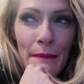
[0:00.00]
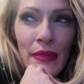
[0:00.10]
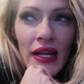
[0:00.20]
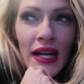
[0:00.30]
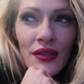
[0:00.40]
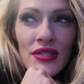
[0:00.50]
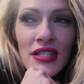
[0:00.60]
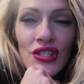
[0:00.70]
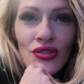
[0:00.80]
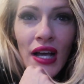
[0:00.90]
But I'll
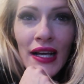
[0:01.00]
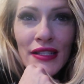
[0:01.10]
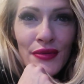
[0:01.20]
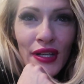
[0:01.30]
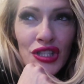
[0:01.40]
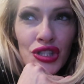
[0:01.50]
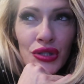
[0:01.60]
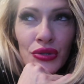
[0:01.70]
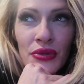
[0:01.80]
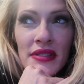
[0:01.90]
see you guys when I
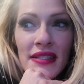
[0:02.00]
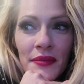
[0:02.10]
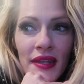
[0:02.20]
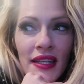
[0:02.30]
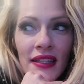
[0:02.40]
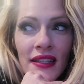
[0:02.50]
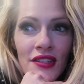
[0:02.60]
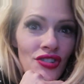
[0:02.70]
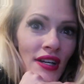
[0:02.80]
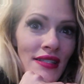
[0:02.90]
do something
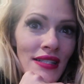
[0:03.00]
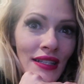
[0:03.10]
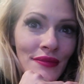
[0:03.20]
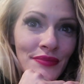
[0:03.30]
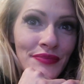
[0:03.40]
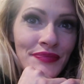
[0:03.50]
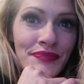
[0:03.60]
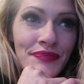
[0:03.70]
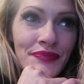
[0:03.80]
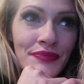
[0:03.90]
interesting.
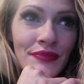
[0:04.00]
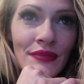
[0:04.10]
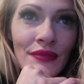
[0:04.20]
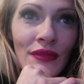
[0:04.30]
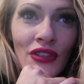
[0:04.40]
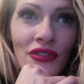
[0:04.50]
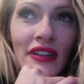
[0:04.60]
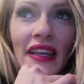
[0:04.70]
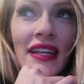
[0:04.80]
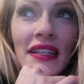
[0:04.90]

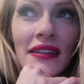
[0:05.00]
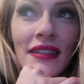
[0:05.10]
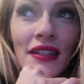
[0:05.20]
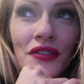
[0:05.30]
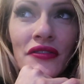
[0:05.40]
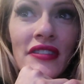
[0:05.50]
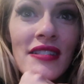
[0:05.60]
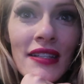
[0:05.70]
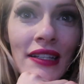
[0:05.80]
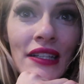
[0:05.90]
Really anything other than
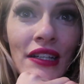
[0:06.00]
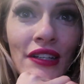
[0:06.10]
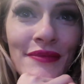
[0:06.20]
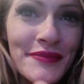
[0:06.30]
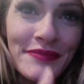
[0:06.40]
standing here.